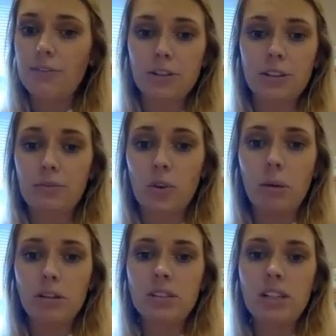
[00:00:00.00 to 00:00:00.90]
First and
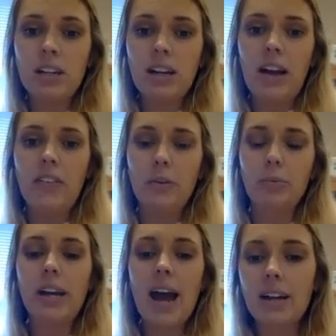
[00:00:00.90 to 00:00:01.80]
foremost. And then
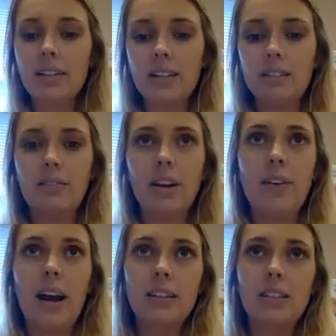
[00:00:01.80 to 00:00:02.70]
reactive,
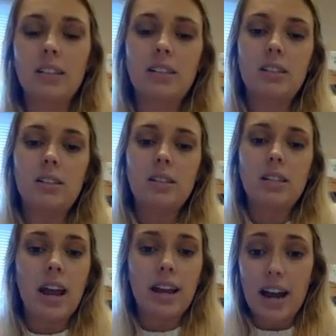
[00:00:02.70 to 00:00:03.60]
if I had to
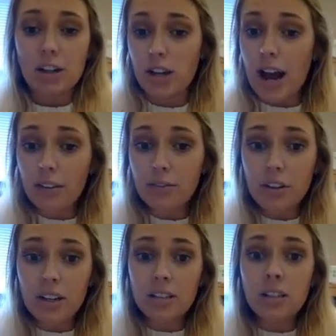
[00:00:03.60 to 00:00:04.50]
take action after
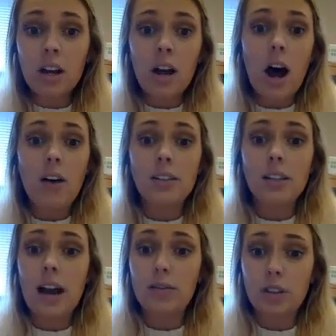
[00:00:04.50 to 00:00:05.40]
this,
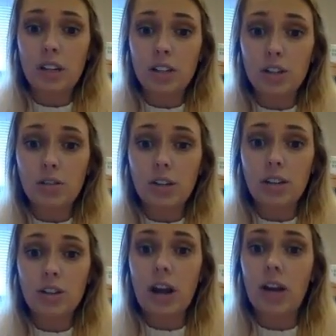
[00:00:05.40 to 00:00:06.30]
obviously after the injury,
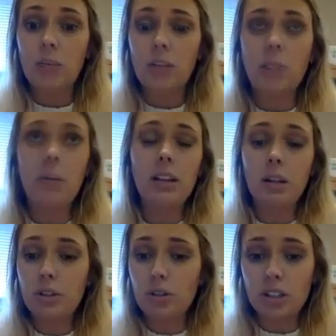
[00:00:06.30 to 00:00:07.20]
the child would
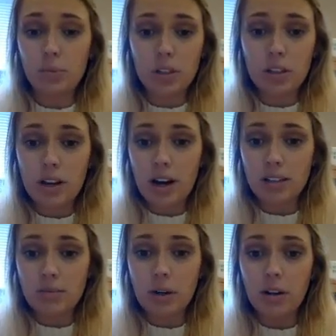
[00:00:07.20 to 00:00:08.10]
immediately be transported to the
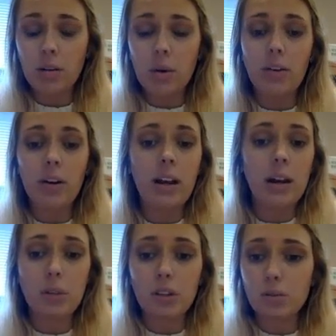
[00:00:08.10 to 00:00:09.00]
hospital, whether an
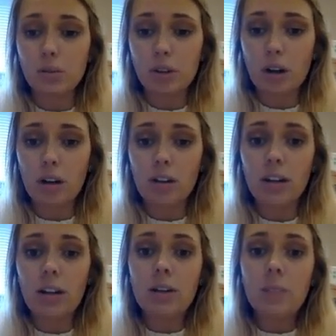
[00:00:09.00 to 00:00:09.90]
ambulance was called,
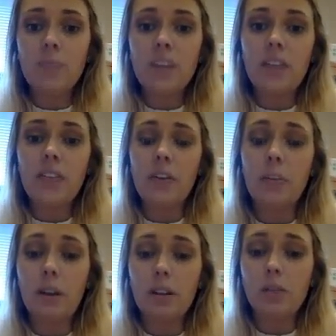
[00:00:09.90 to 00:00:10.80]
and then the
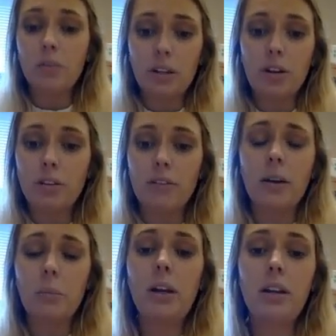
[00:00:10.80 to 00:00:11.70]
parents would be
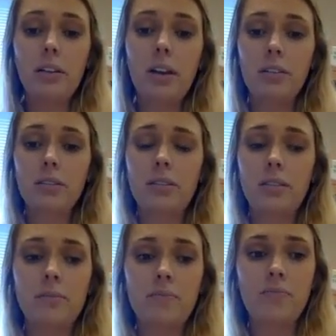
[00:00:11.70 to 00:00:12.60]
notified immediately
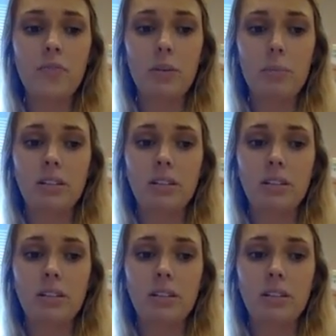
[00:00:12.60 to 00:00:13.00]
for the